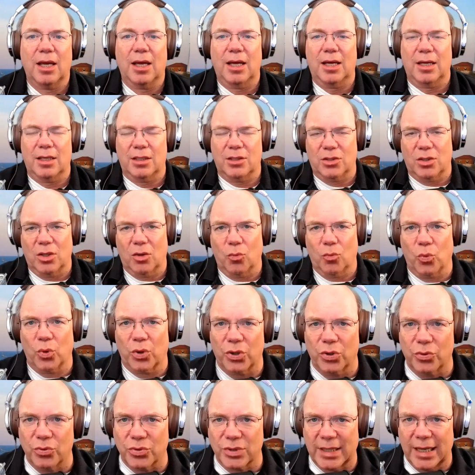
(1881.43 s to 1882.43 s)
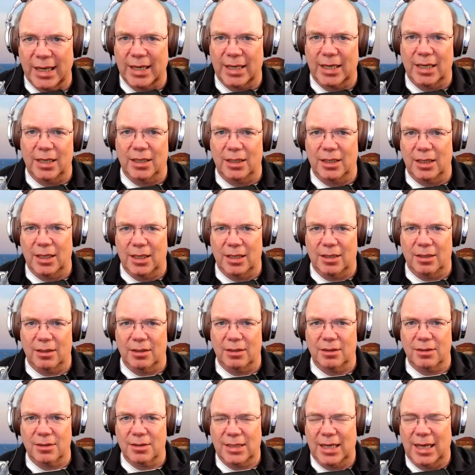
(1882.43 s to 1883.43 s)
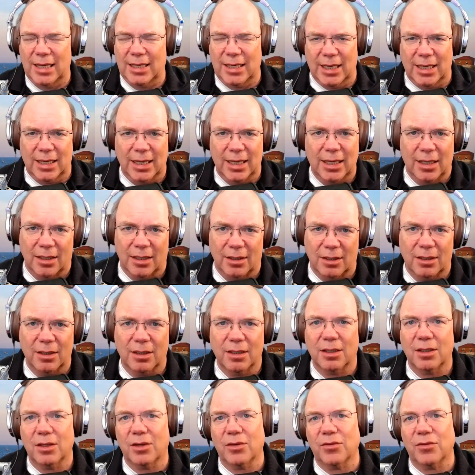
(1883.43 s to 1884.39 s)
hey, were you taking in